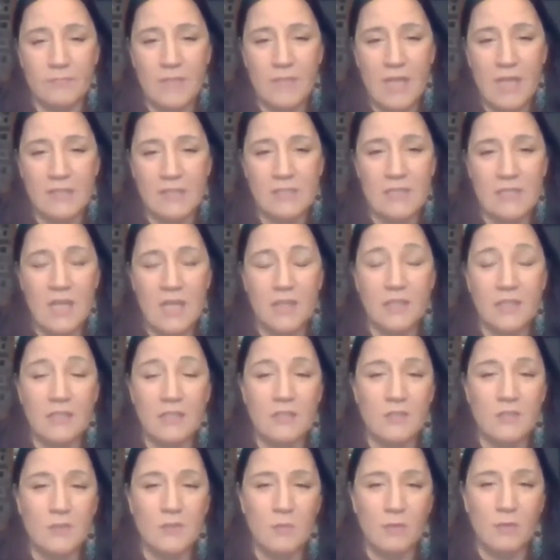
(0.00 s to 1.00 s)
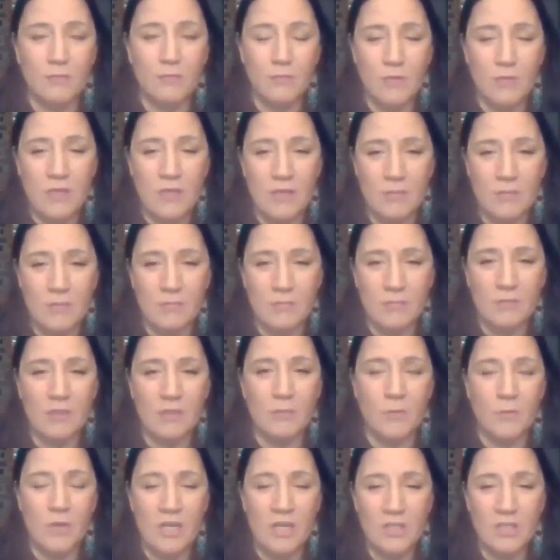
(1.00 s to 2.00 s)
has nothing to do with freedom,
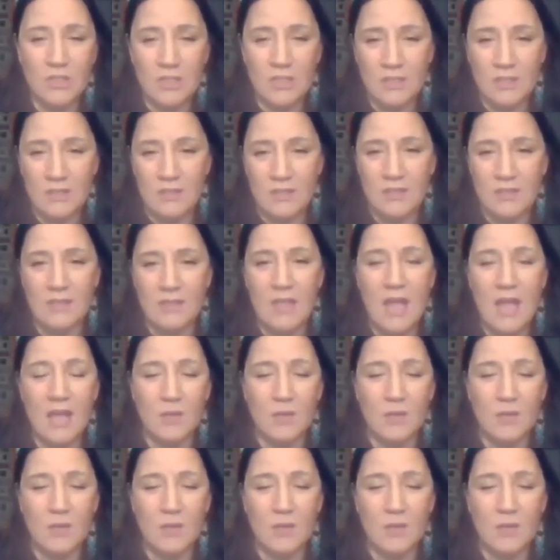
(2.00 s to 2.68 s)
liberation,